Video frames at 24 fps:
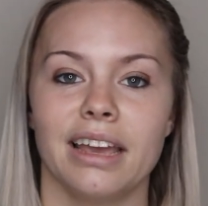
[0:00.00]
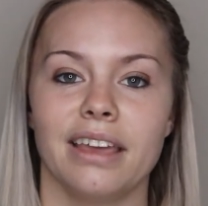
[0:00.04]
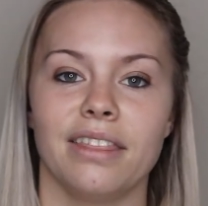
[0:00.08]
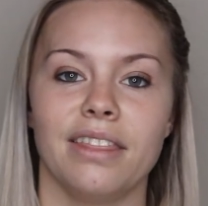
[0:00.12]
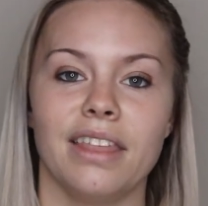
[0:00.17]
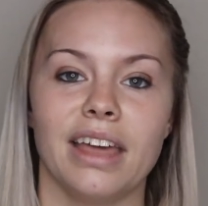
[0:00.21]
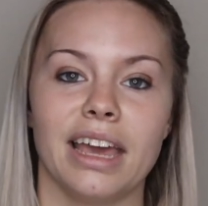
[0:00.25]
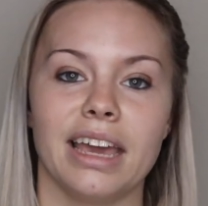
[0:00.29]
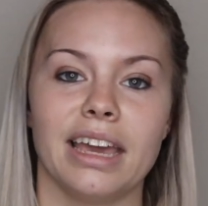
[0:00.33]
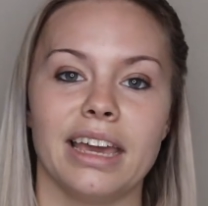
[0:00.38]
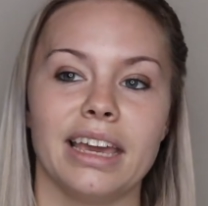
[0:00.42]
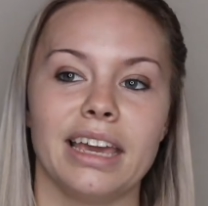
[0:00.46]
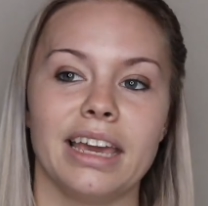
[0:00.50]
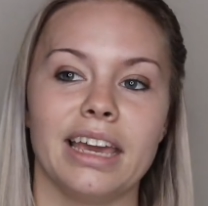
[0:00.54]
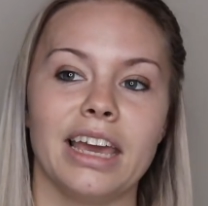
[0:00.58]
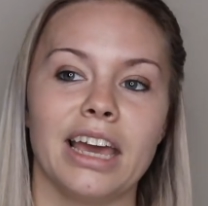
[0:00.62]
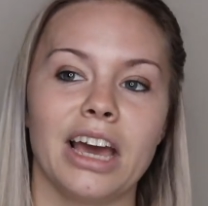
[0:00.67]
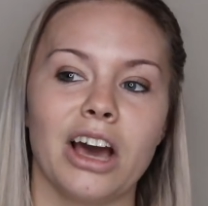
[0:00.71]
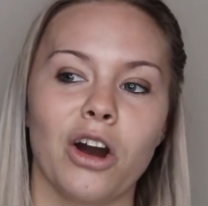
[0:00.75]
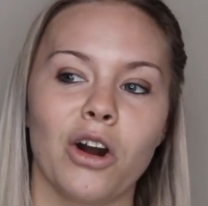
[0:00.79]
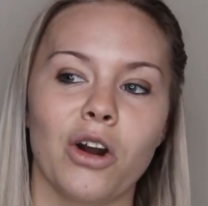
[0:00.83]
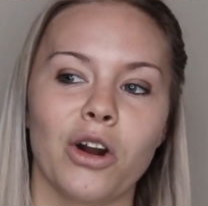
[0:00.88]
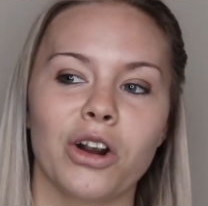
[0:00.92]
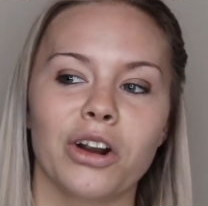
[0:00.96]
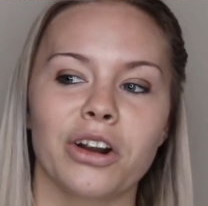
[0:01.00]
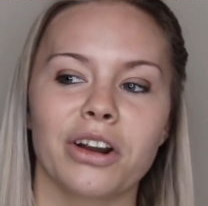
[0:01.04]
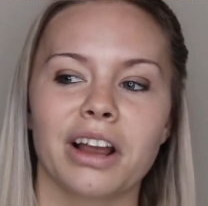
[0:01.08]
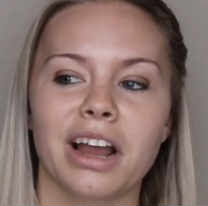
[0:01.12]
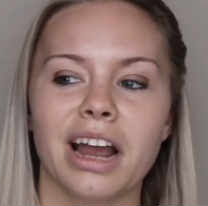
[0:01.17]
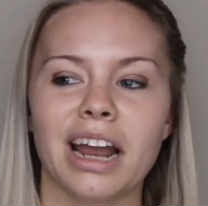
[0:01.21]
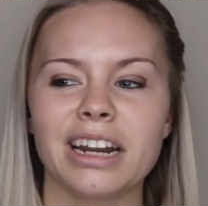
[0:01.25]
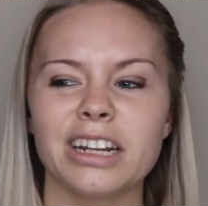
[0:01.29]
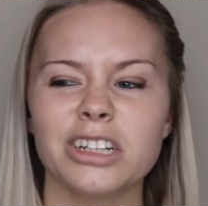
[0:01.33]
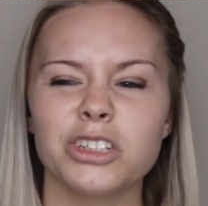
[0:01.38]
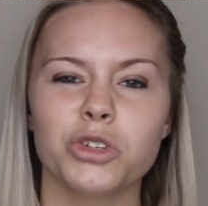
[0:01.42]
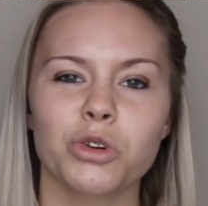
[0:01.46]
They are
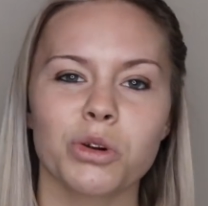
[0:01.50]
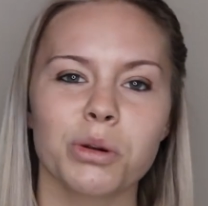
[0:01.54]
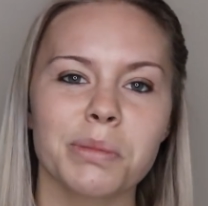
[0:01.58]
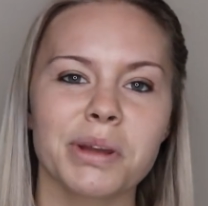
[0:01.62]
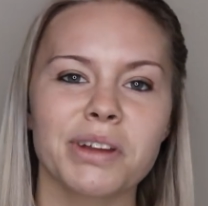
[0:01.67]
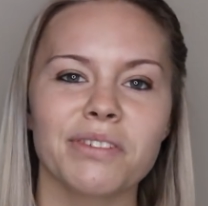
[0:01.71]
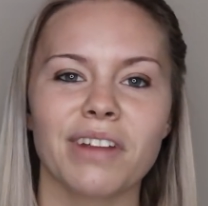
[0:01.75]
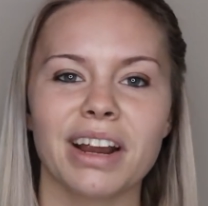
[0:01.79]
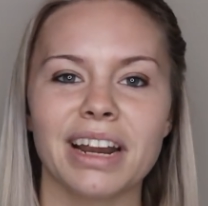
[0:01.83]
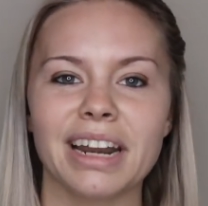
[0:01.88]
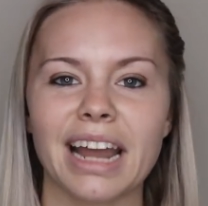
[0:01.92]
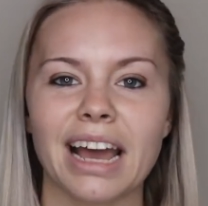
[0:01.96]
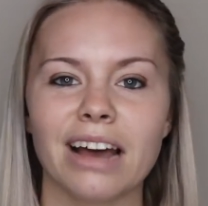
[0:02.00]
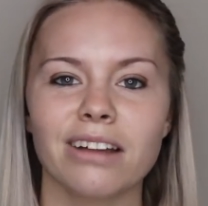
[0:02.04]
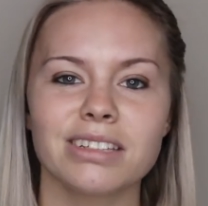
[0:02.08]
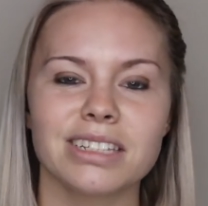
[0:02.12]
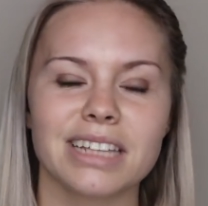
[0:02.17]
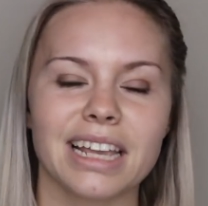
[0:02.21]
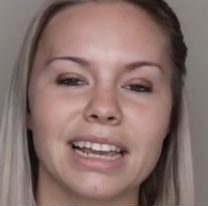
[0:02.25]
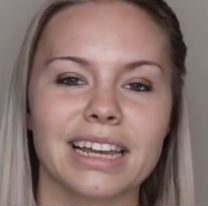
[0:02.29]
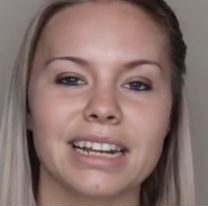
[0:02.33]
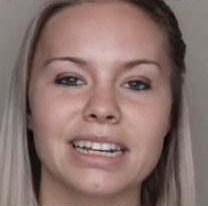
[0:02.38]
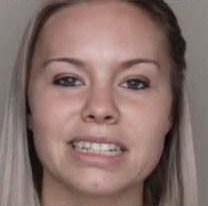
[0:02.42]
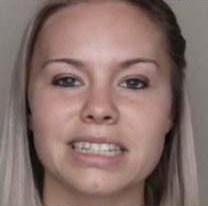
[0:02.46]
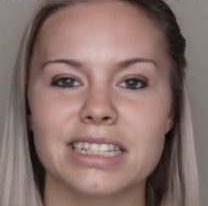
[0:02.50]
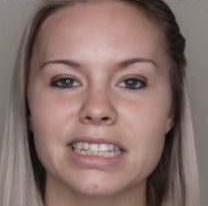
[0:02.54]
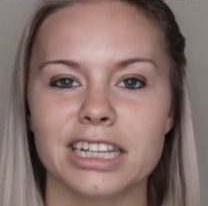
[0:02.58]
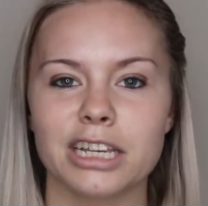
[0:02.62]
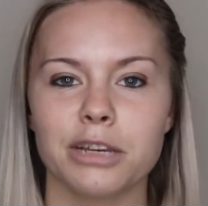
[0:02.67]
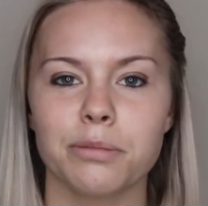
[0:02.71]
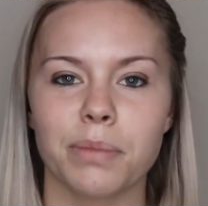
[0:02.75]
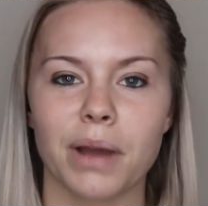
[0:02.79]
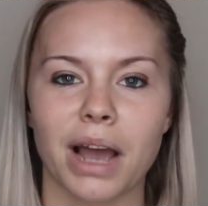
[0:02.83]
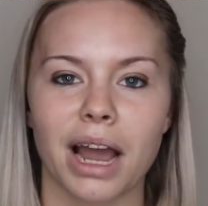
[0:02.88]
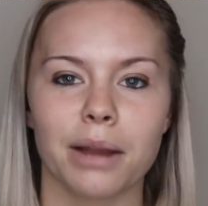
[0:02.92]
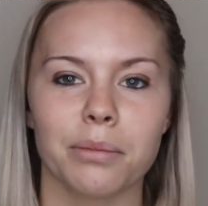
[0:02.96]
kind of dormant right now, taking a
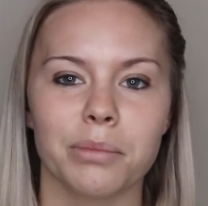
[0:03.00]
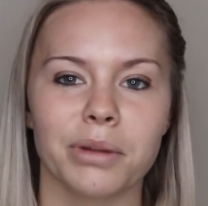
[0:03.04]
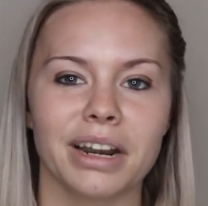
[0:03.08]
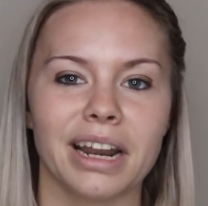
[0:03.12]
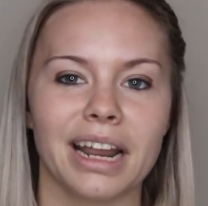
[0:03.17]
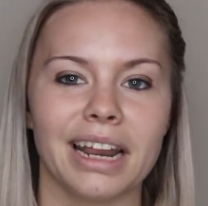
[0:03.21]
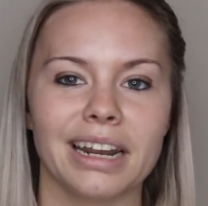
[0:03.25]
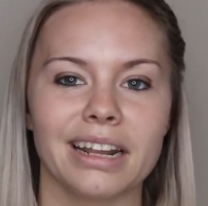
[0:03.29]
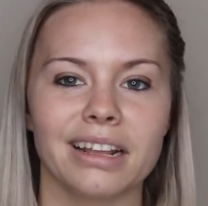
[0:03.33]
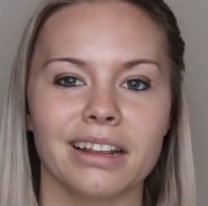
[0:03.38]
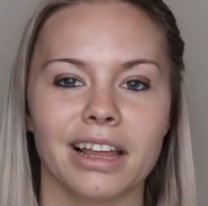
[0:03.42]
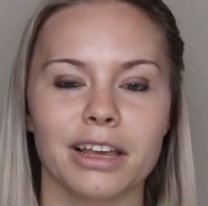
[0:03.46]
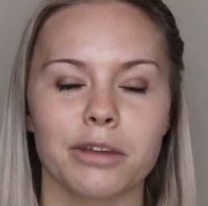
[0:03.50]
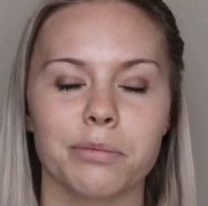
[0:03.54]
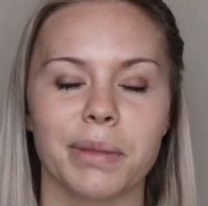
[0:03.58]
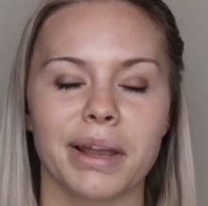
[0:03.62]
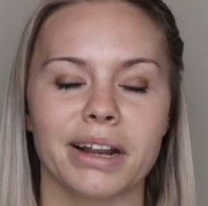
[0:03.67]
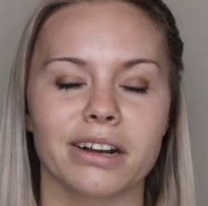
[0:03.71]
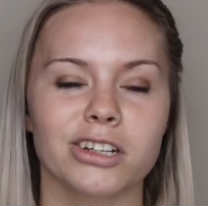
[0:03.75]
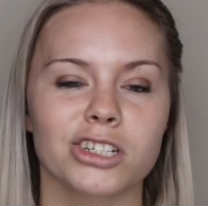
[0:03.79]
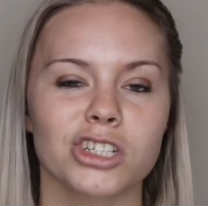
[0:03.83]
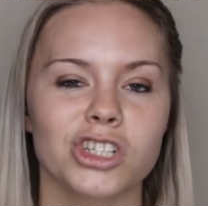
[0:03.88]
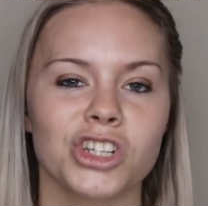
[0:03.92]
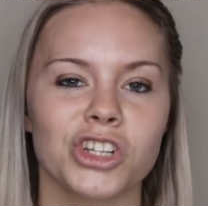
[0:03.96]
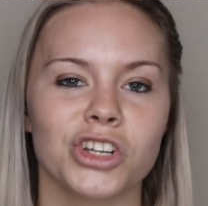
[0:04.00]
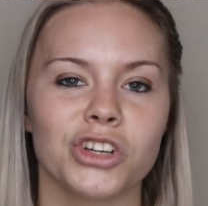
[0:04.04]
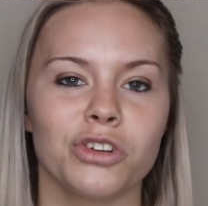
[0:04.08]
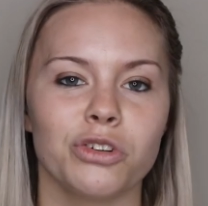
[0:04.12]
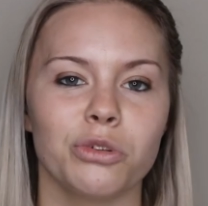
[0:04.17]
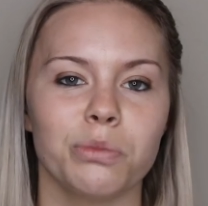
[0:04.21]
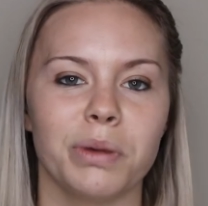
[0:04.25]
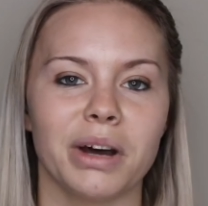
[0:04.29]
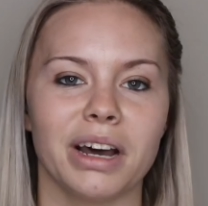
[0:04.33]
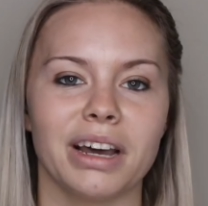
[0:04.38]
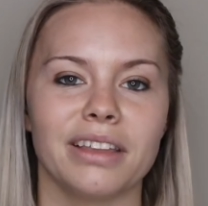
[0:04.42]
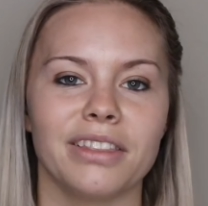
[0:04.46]
sleep, hibernating like bears
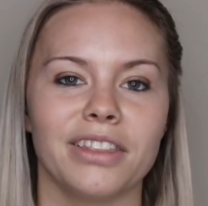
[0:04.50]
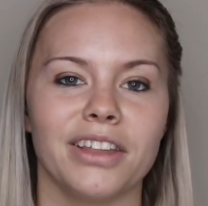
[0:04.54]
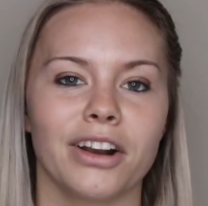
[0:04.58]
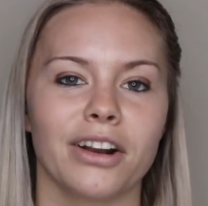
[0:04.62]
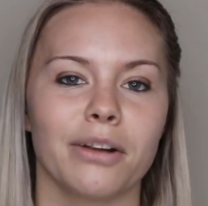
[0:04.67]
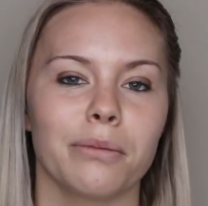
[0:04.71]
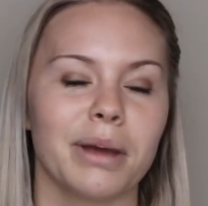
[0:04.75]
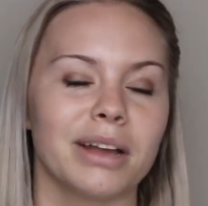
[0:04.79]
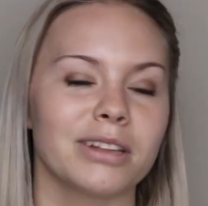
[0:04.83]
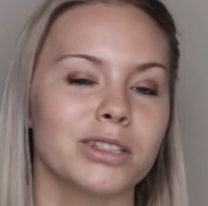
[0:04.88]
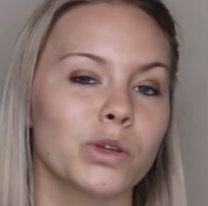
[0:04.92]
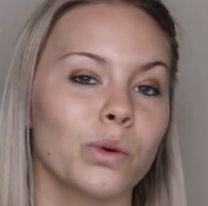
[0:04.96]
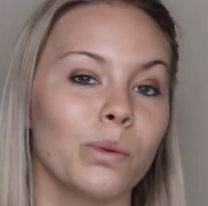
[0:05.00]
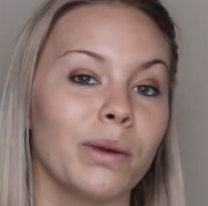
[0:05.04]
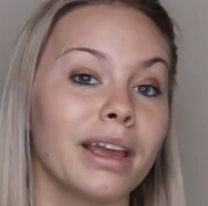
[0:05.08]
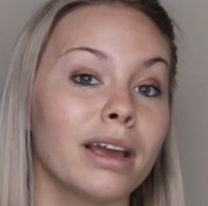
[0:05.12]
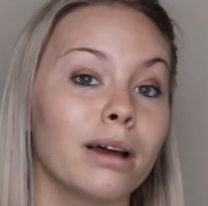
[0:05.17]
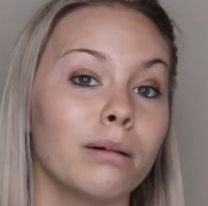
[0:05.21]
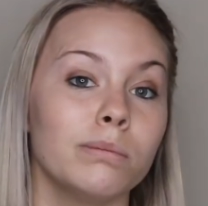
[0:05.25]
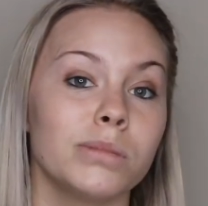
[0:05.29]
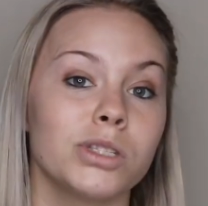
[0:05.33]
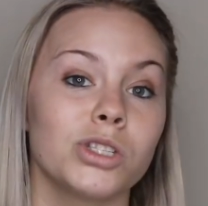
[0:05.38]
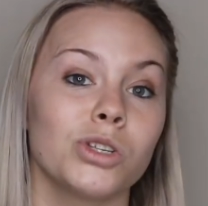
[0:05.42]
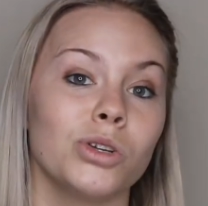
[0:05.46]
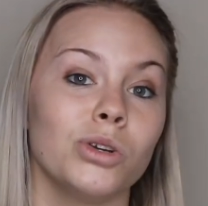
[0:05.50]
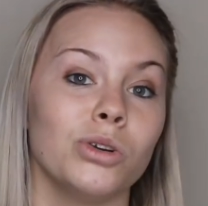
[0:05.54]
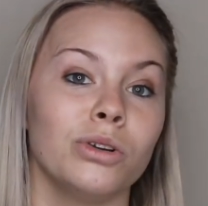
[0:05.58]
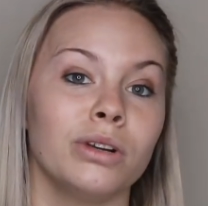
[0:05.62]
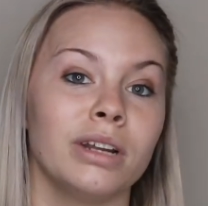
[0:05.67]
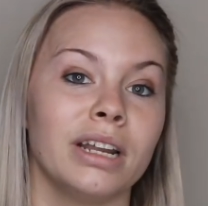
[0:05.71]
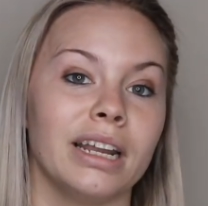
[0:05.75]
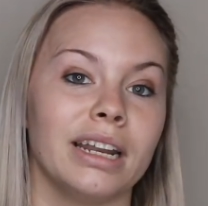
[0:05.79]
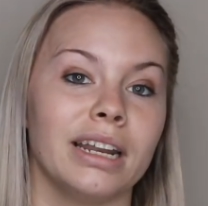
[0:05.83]
do, but they're about to wake up soon,